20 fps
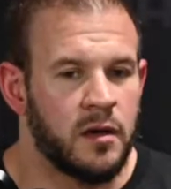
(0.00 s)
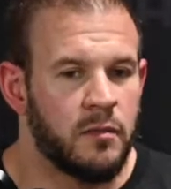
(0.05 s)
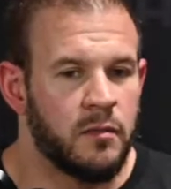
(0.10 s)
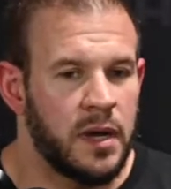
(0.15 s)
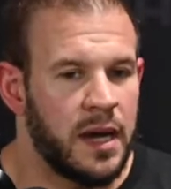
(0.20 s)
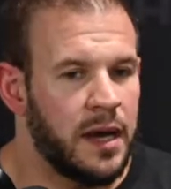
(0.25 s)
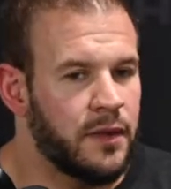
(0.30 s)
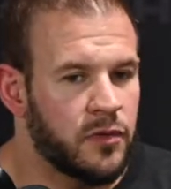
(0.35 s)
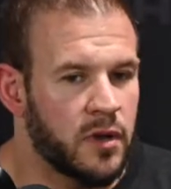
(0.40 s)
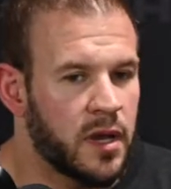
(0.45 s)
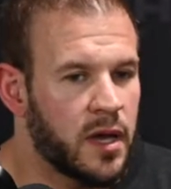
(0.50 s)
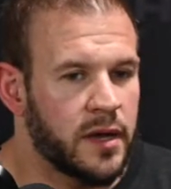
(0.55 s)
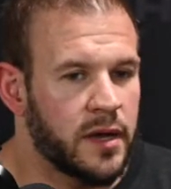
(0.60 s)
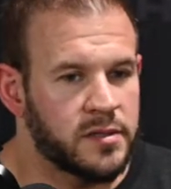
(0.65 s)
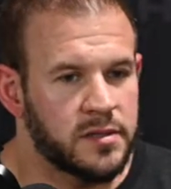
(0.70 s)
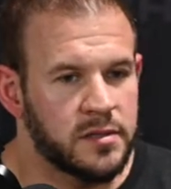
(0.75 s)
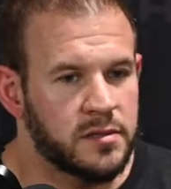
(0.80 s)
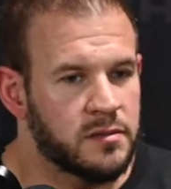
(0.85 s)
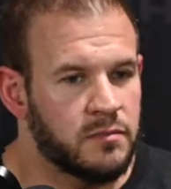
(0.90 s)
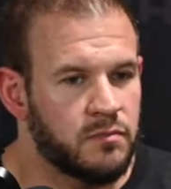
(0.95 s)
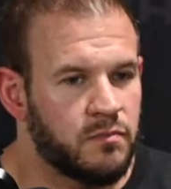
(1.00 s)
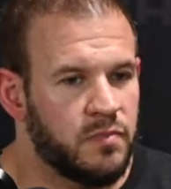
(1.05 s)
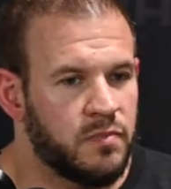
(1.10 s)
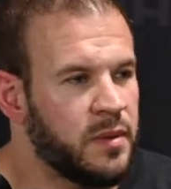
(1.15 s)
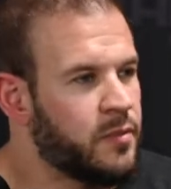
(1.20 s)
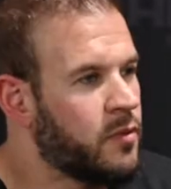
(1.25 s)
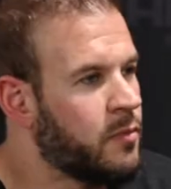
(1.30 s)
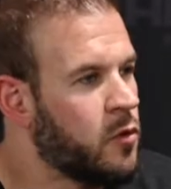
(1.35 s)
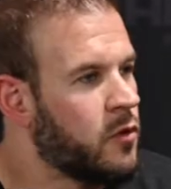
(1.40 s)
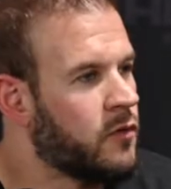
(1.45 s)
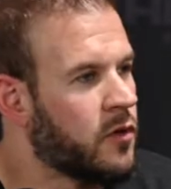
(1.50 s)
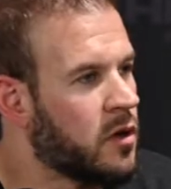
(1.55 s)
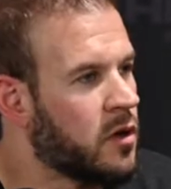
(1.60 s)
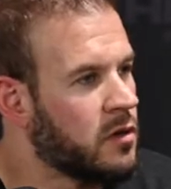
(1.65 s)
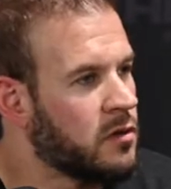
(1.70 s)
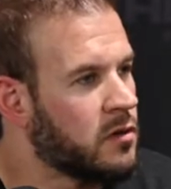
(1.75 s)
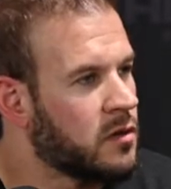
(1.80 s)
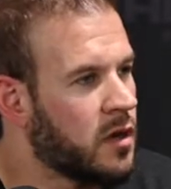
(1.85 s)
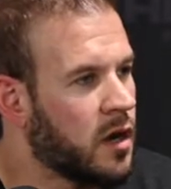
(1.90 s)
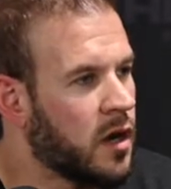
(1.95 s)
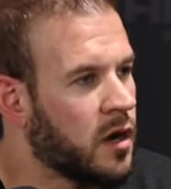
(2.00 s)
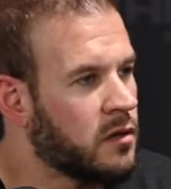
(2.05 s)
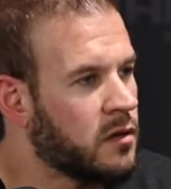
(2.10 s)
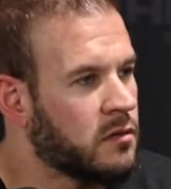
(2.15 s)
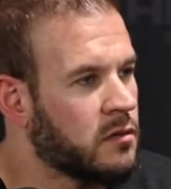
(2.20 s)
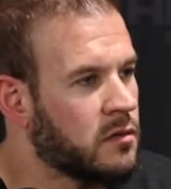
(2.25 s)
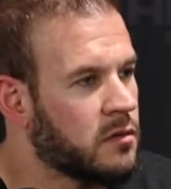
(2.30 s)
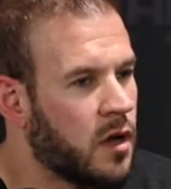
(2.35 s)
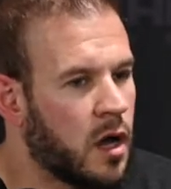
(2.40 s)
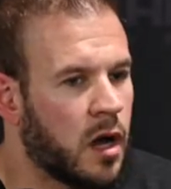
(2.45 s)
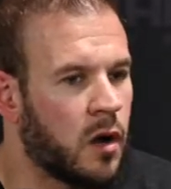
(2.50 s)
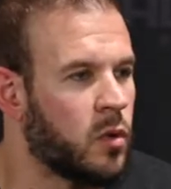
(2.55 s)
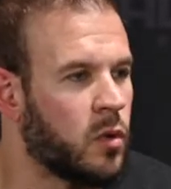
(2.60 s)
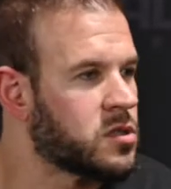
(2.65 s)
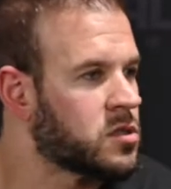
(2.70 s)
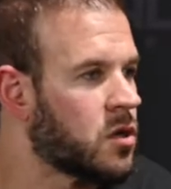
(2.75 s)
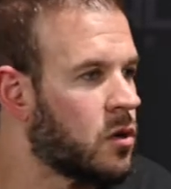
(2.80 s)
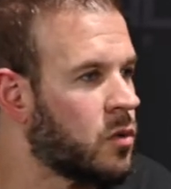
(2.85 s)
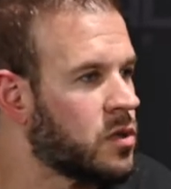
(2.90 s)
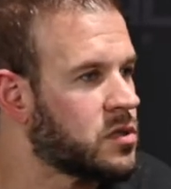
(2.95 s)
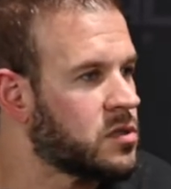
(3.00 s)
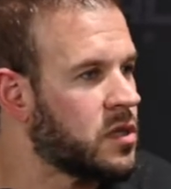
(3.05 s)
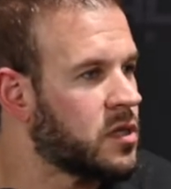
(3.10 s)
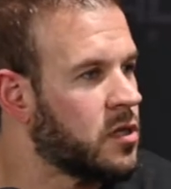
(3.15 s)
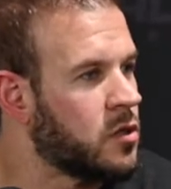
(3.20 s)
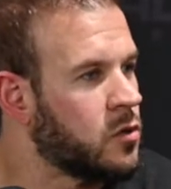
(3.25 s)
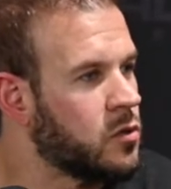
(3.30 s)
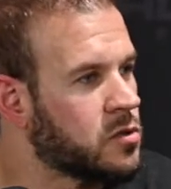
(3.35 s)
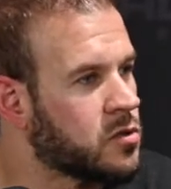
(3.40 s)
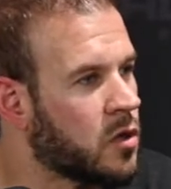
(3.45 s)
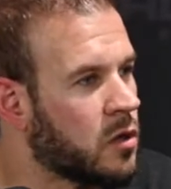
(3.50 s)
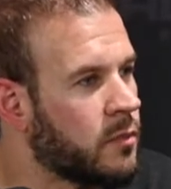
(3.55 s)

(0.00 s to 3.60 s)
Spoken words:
After that, it's people move on. All right. Oh, what's in the news on